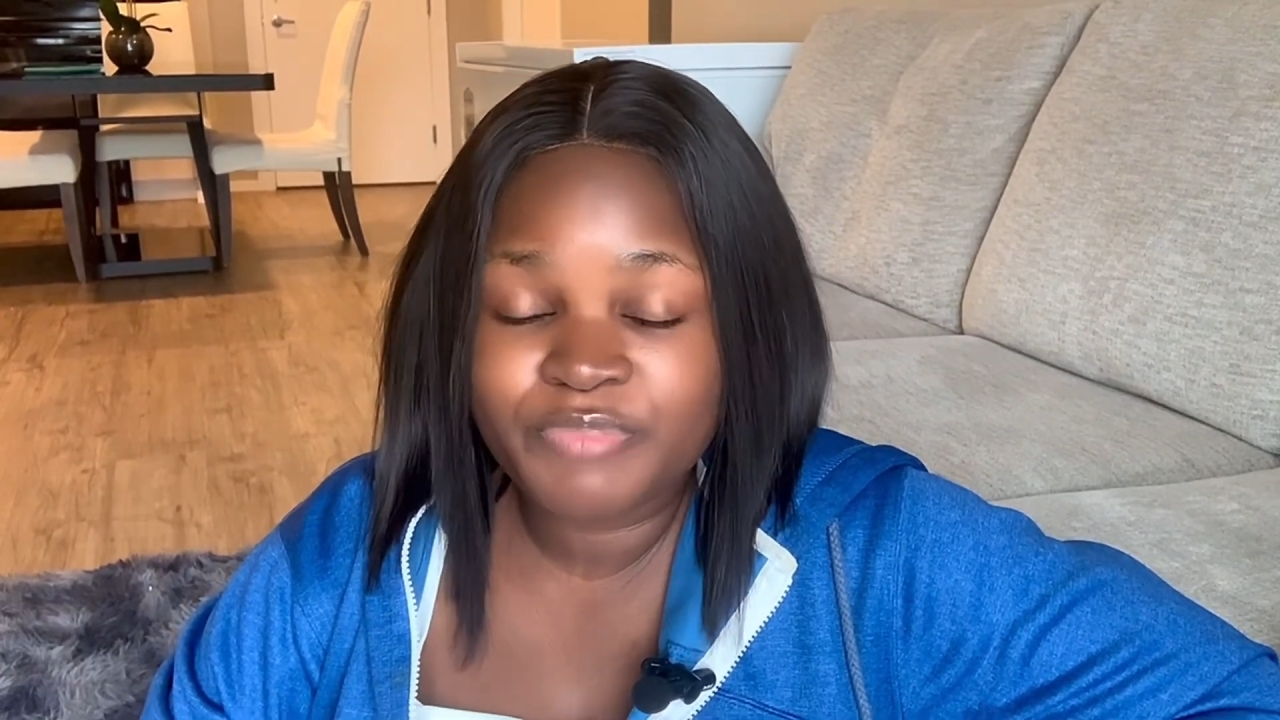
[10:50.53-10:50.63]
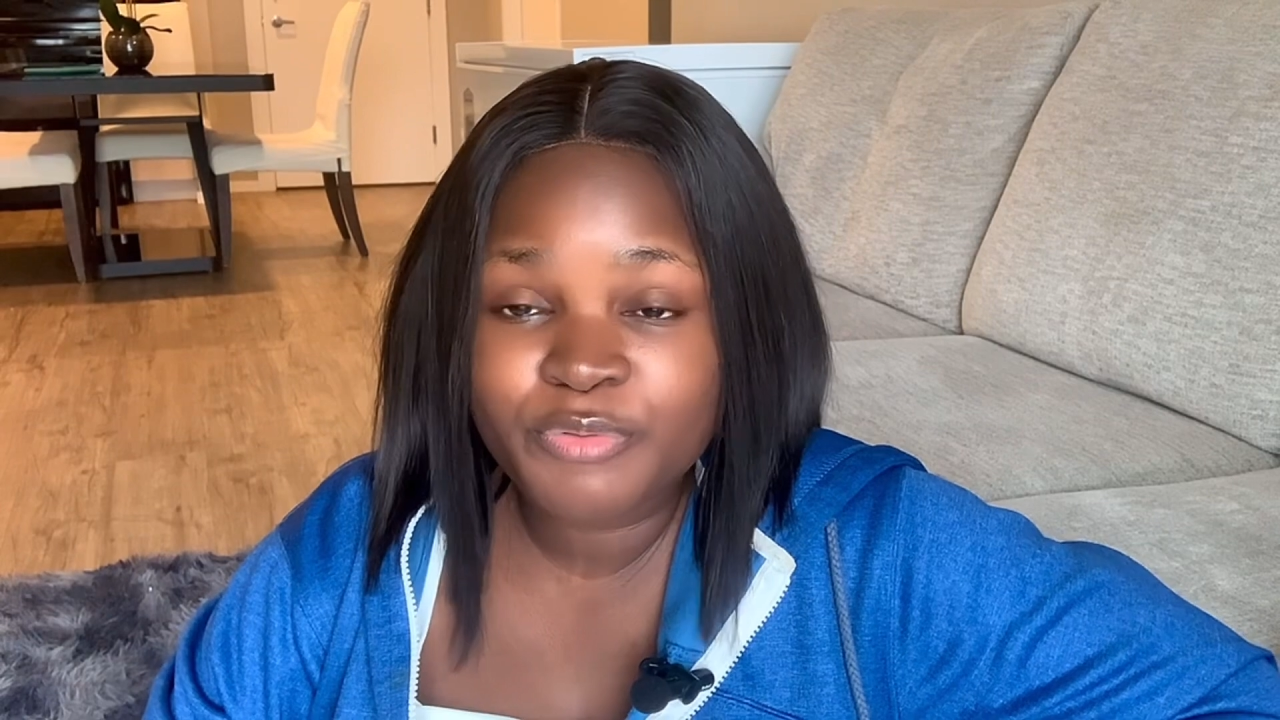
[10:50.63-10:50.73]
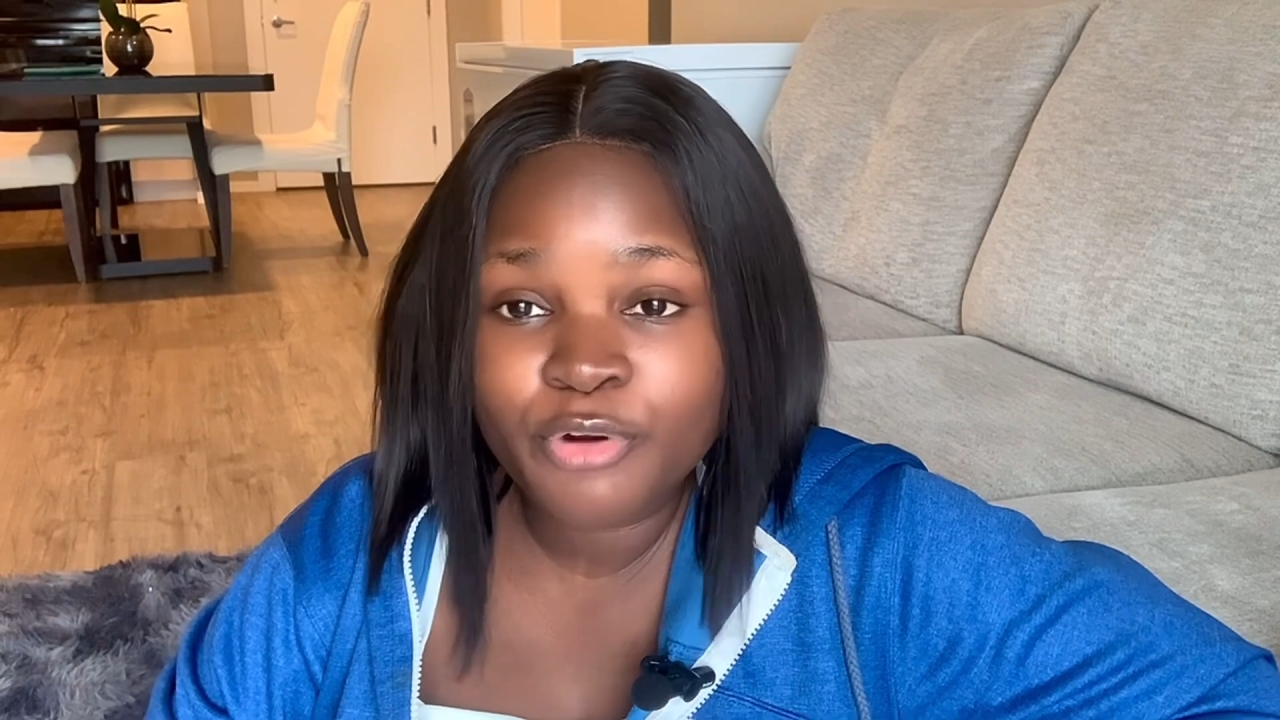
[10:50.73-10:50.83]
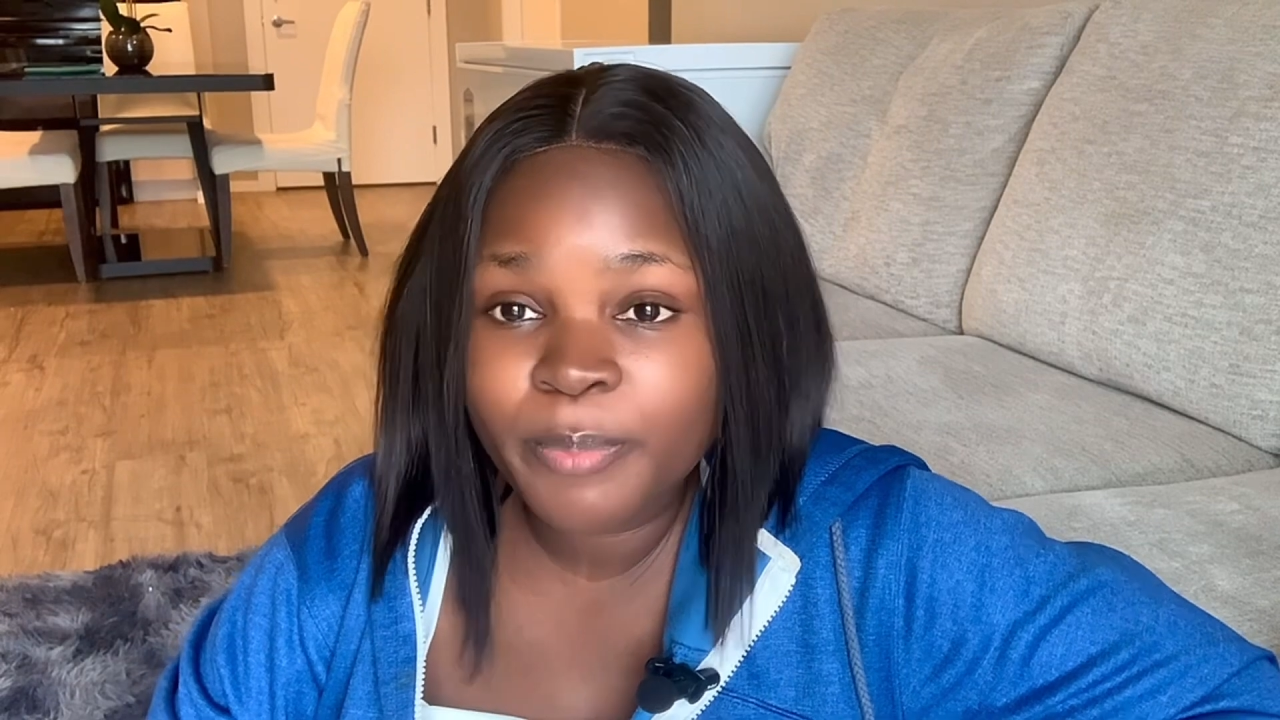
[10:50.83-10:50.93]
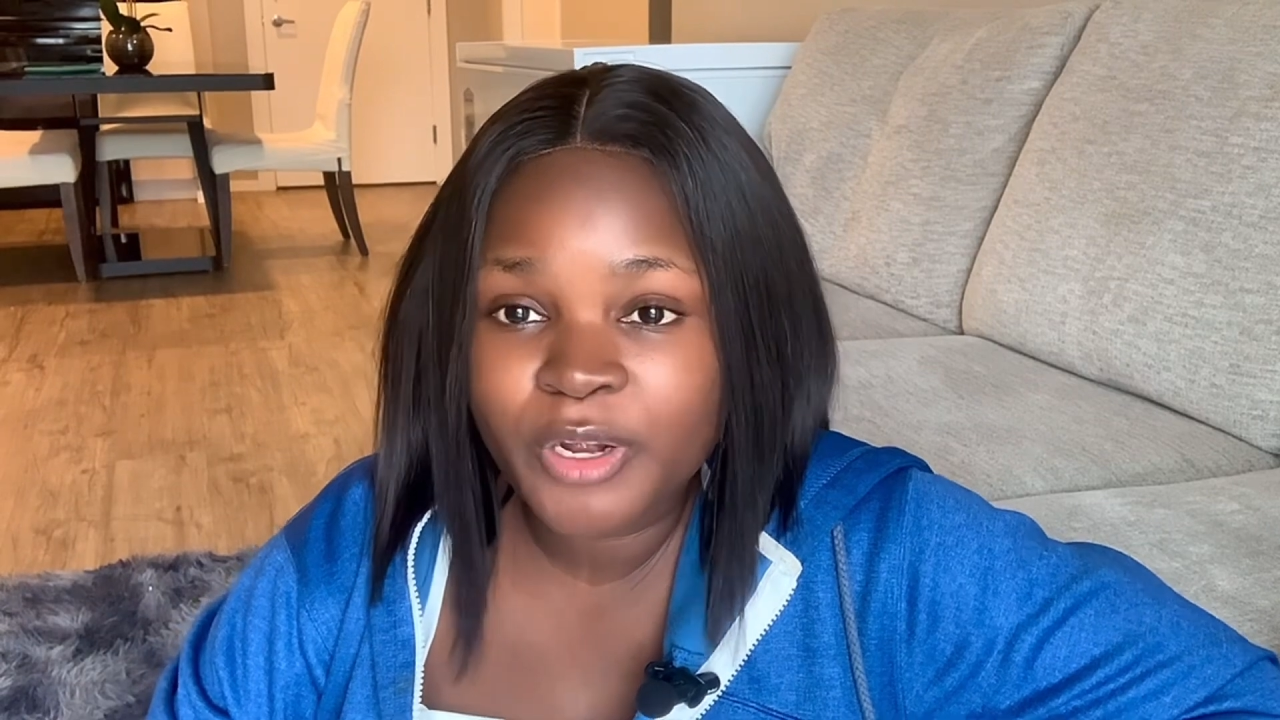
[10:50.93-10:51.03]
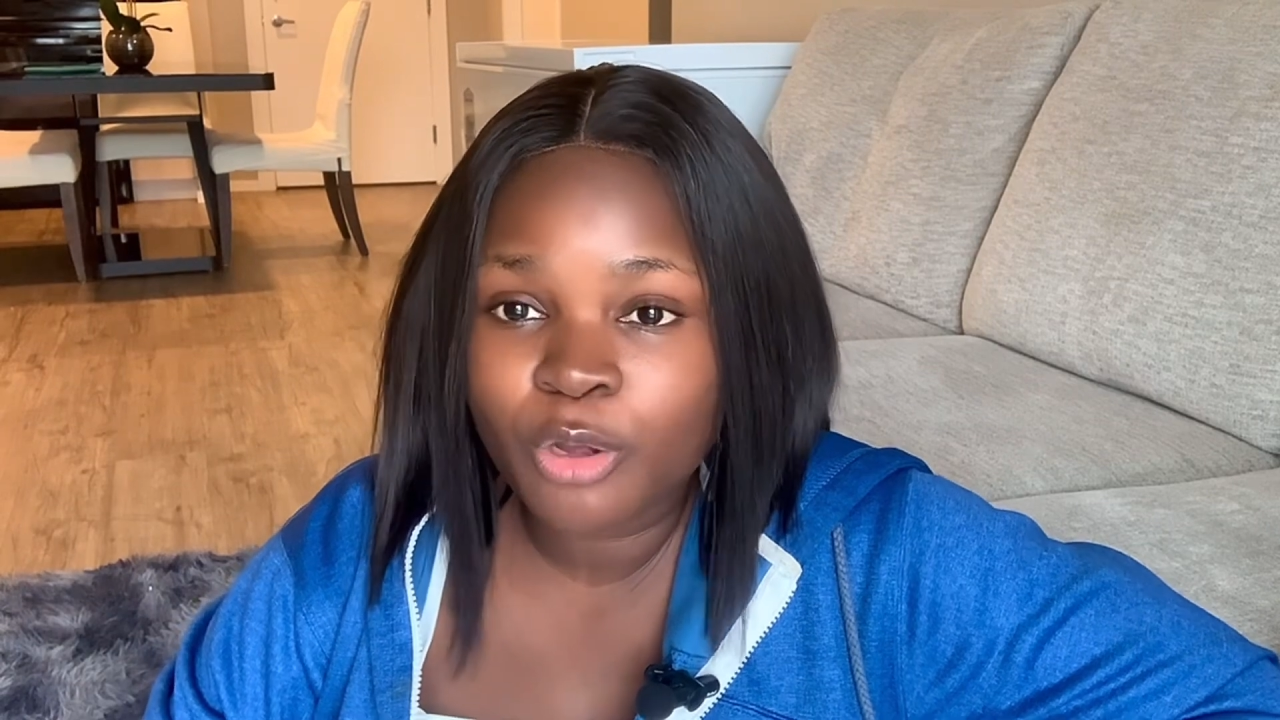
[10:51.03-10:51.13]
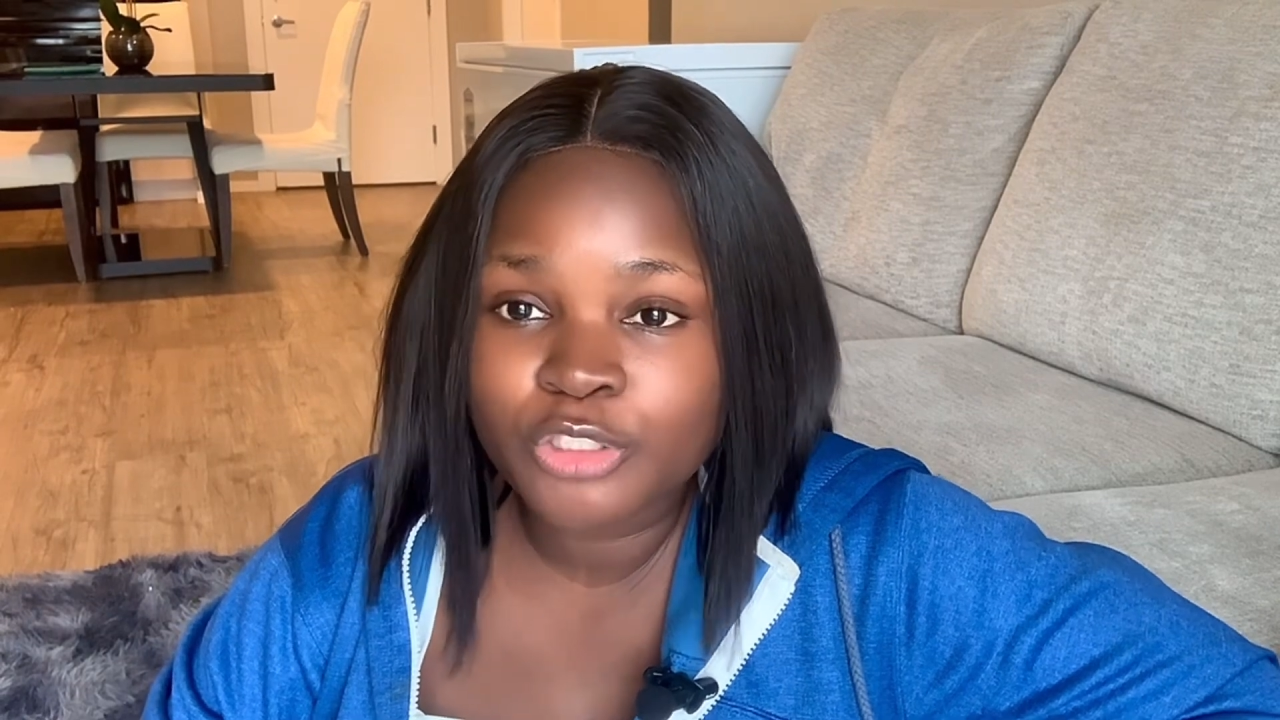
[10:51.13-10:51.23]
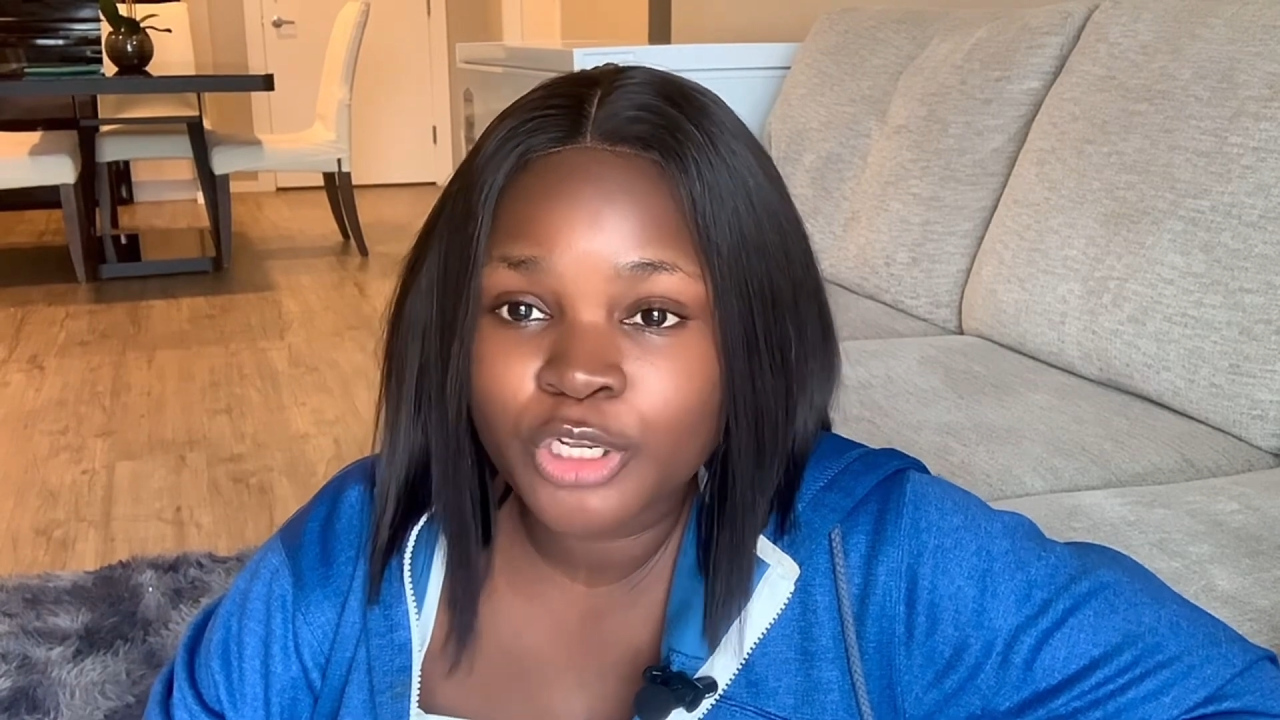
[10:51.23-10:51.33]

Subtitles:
be roaming on